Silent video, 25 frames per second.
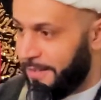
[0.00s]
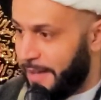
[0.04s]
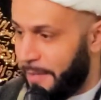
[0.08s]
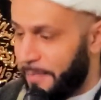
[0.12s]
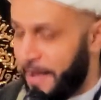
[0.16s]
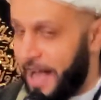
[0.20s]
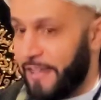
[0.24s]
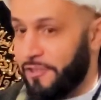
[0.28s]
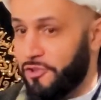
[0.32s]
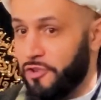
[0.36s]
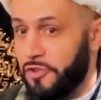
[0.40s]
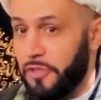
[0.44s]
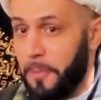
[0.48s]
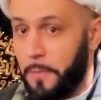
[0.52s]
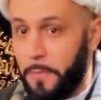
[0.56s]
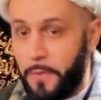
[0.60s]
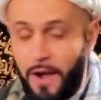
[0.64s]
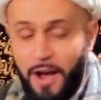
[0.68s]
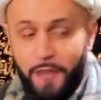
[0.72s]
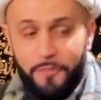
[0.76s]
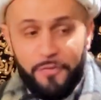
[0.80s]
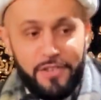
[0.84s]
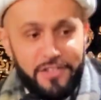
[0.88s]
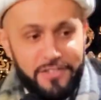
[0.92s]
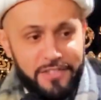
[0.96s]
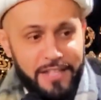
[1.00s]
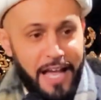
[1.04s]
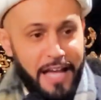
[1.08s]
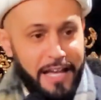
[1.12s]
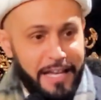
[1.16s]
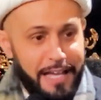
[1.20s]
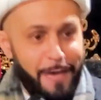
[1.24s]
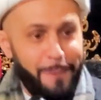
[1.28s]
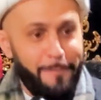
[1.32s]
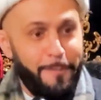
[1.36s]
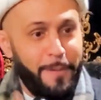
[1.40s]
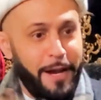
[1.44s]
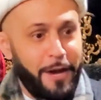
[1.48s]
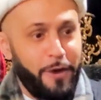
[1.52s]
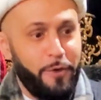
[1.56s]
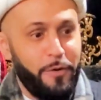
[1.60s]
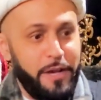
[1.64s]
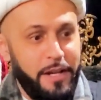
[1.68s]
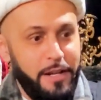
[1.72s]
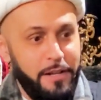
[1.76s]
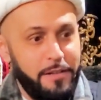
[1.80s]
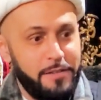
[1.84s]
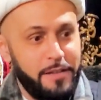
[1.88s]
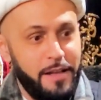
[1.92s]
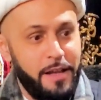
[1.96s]
Imagine, the Prophet is not yet
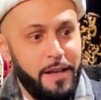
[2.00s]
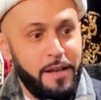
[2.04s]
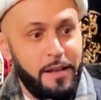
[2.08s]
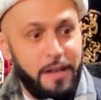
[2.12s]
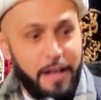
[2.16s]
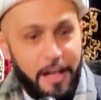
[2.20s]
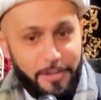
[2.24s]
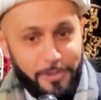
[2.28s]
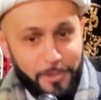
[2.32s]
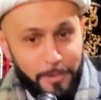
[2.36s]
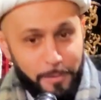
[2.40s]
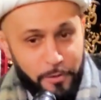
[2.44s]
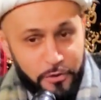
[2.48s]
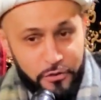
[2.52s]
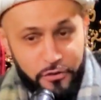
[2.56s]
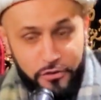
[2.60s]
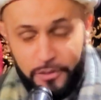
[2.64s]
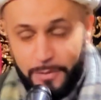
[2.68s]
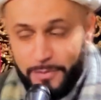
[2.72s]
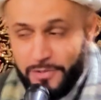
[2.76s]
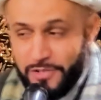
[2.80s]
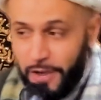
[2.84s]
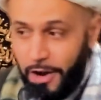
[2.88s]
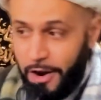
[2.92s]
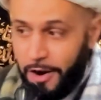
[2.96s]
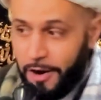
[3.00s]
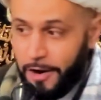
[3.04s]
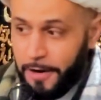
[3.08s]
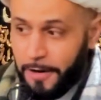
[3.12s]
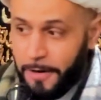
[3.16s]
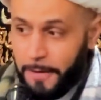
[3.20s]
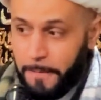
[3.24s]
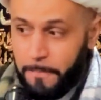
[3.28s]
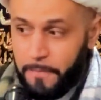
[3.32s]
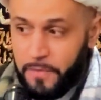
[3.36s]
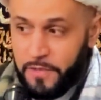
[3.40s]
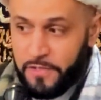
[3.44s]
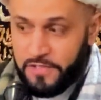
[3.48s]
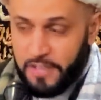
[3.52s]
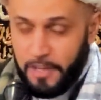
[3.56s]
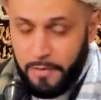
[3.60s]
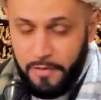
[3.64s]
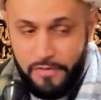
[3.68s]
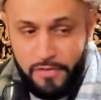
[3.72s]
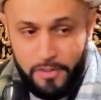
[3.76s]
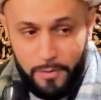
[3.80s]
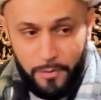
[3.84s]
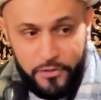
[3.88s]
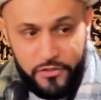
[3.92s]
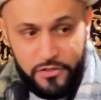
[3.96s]
buried and the Muslims are, some
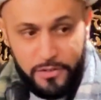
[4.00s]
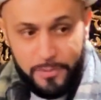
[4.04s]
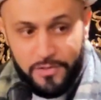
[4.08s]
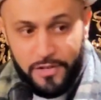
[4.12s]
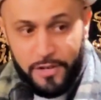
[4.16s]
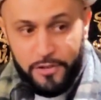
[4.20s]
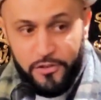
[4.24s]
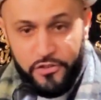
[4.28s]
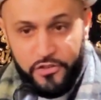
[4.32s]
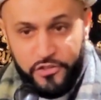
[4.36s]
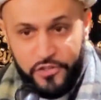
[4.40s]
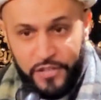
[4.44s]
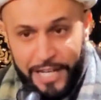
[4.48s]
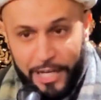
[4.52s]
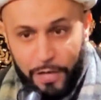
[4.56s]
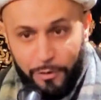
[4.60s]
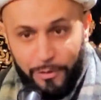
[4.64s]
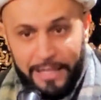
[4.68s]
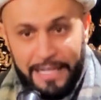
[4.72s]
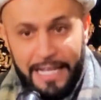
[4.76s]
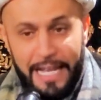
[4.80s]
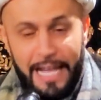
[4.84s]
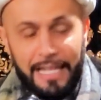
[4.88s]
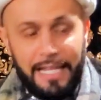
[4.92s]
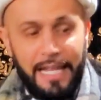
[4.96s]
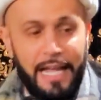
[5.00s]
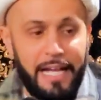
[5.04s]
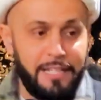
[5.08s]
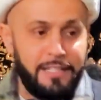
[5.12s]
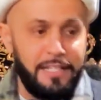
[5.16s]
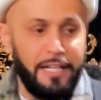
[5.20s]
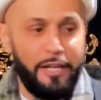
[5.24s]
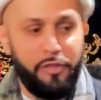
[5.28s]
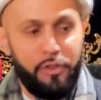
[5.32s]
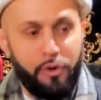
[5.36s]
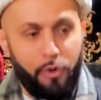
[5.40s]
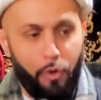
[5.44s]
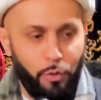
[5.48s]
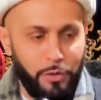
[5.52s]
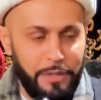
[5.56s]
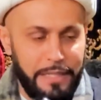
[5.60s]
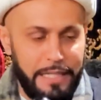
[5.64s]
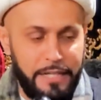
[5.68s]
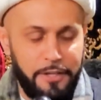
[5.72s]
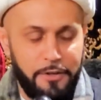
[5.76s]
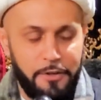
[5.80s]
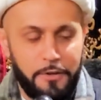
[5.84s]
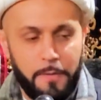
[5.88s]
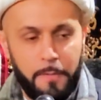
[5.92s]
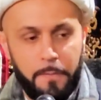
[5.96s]
of the Muslims are secretly electing their own
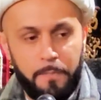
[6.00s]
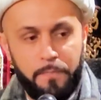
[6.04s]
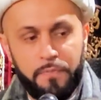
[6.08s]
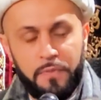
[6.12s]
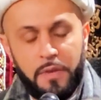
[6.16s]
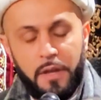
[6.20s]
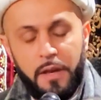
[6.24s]
leader.